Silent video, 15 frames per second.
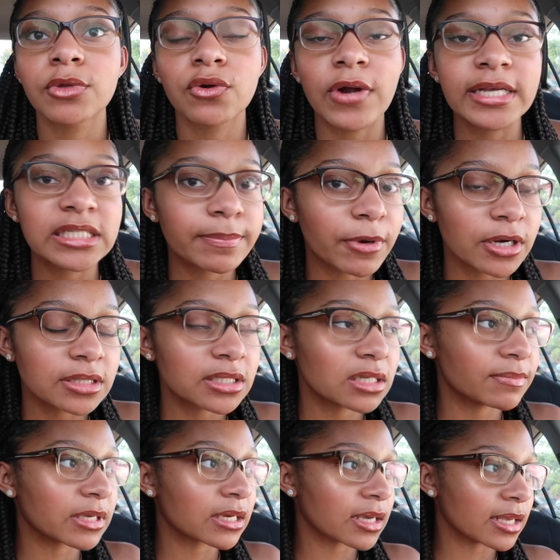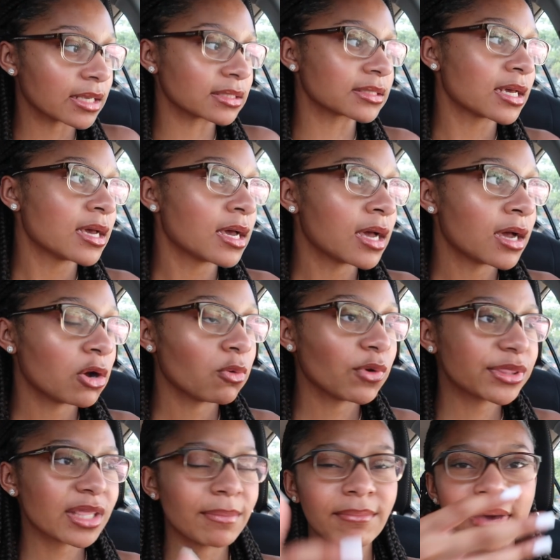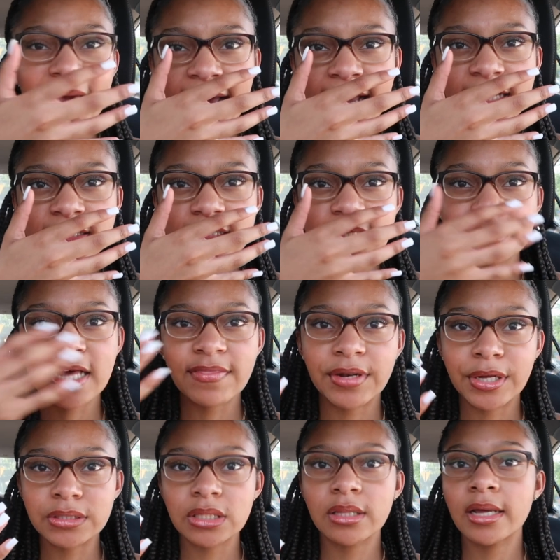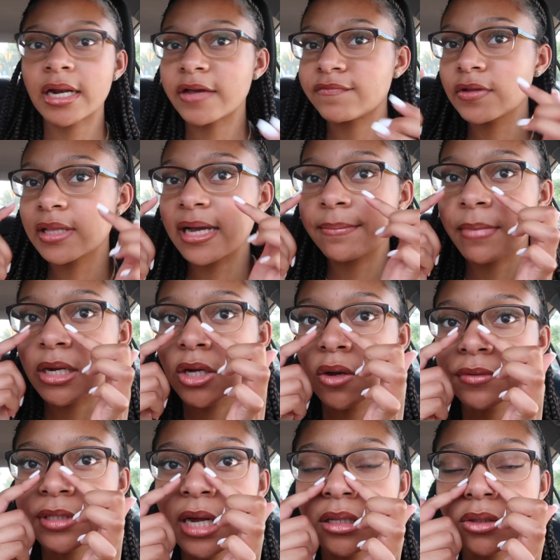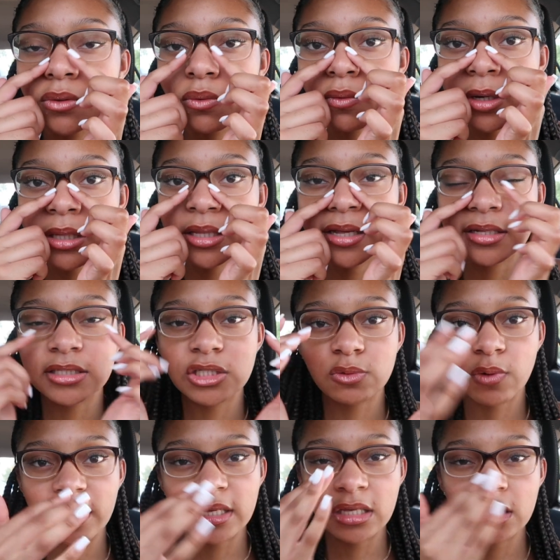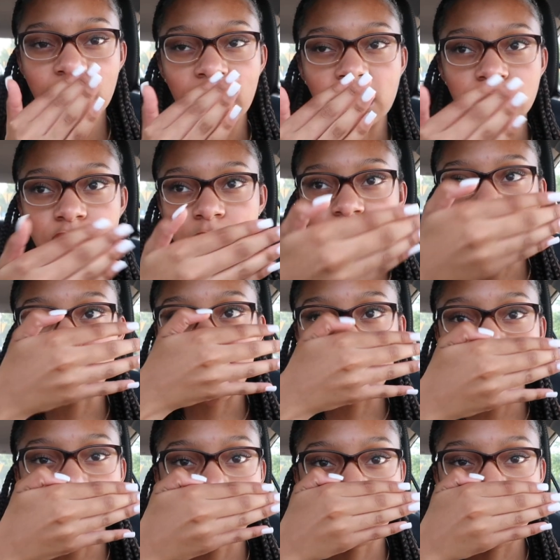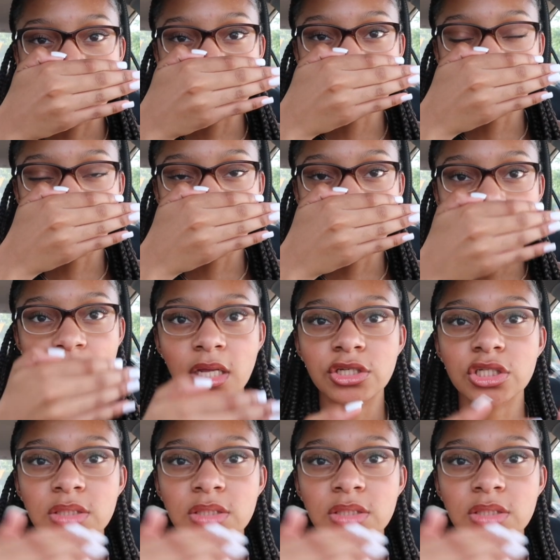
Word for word: crazy person because with the mask inside the nail salon i feel like my nose got a little oily and sweaty like just with having a mask on it